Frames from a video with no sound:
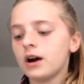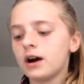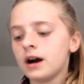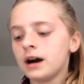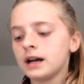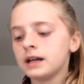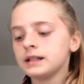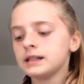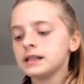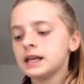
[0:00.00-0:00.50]

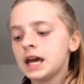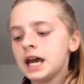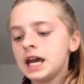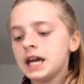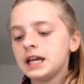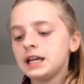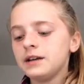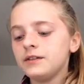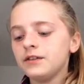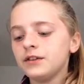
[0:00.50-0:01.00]
eyes,
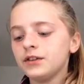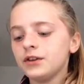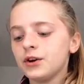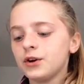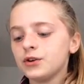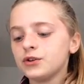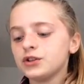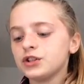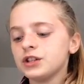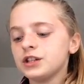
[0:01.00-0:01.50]
even
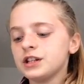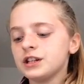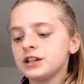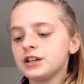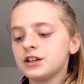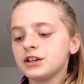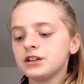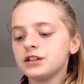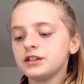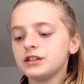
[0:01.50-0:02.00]
though she
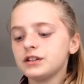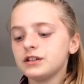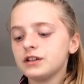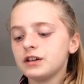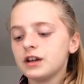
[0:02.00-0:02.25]
didn't